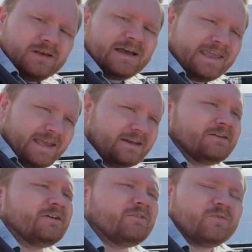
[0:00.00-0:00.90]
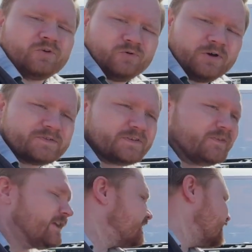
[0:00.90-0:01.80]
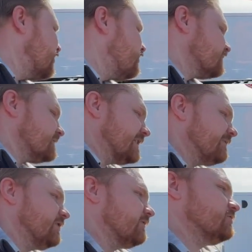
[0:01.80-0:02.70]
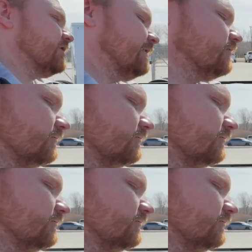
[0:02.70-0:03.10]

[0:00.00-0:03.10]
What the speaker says: Again, for corrosiveness and also safety of the driver.